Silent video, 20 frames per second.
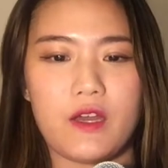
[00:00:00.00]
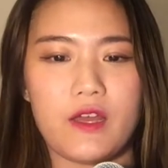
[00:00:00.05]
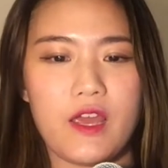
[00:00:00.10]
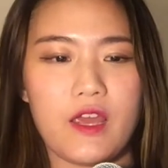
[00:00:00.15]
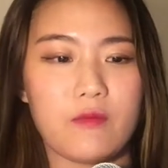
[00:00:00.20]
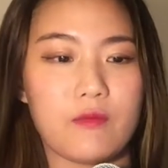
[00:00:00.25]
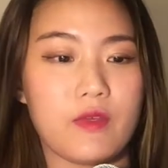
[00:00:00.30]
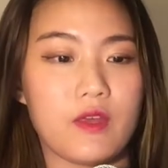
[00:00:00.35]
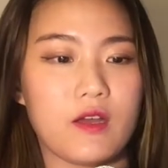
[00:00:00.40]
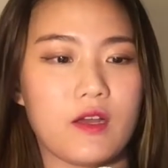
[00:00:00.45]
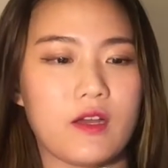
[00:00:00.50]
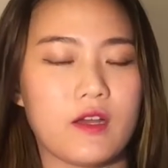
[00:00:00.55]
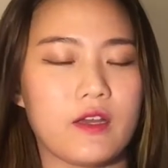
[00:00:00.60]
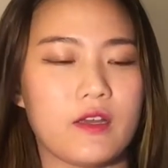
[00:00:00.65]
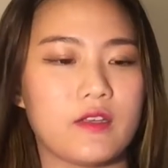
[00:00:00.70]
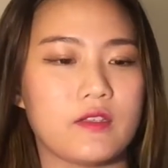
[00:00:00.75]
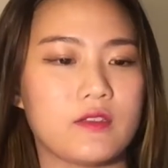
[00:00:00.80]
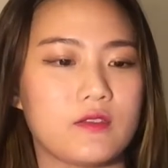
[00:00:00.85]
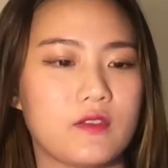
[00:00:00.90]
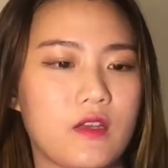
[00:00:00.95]

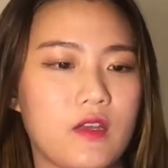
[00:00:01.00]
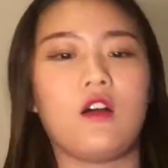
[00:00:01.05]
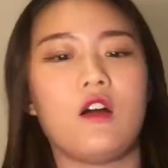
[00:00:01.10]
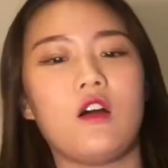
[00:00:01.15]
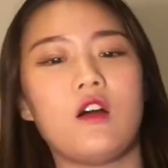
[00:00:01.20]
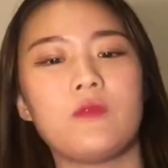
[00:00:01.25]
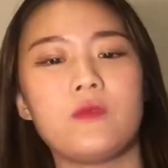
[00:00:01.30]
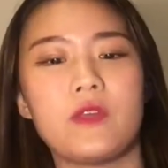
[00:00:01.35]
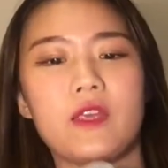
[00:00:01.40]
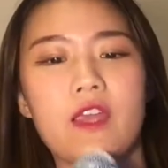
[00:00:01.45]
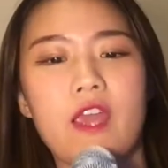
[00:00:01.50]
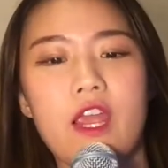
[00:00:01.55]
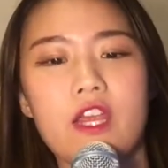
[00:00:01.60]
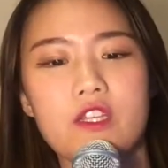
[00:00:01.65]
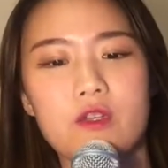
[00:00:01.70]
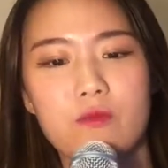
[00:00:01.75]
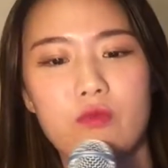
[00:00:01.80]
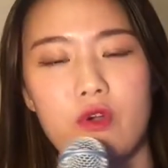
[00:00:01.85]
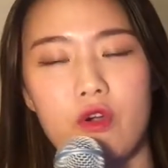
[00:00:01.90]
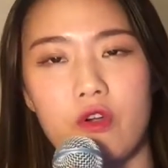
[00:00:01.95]
API,
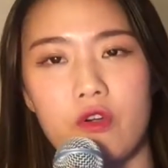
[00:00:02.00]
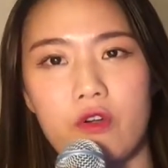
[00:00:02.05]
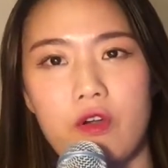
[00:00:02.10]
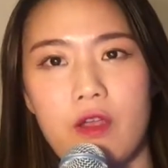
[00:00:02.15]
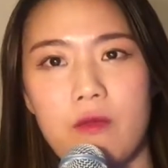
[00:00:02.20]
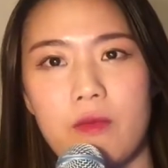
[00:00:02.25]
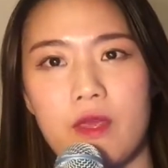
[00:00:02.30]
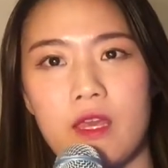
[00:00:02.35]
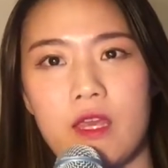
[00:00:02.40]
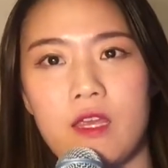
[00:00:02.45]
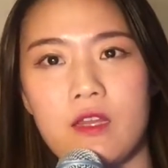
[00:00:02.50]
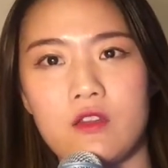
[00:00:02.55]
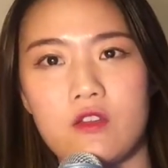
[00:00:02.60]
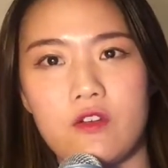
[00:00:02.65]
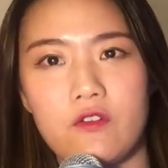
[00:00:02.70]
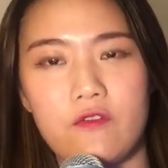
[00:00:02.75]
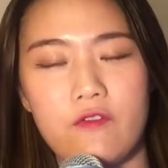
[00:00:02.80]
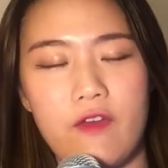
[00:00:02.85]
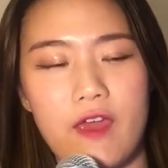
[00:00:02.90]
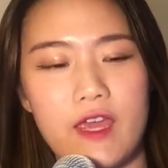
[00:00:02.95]
application programming
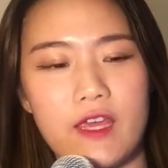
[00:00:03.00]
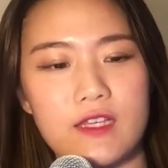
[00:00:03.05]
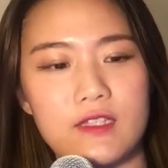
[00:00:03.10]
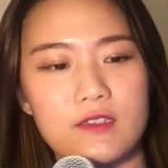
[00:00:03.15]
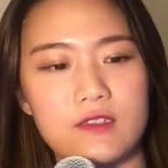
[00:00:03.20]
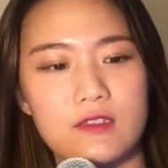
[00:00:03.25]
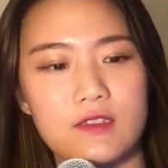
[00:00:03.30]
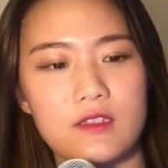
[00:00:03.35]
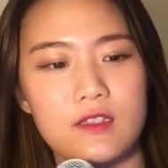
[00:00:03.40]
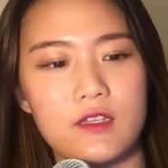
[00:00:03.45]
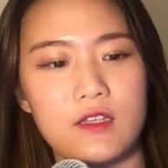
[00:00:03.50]
interface.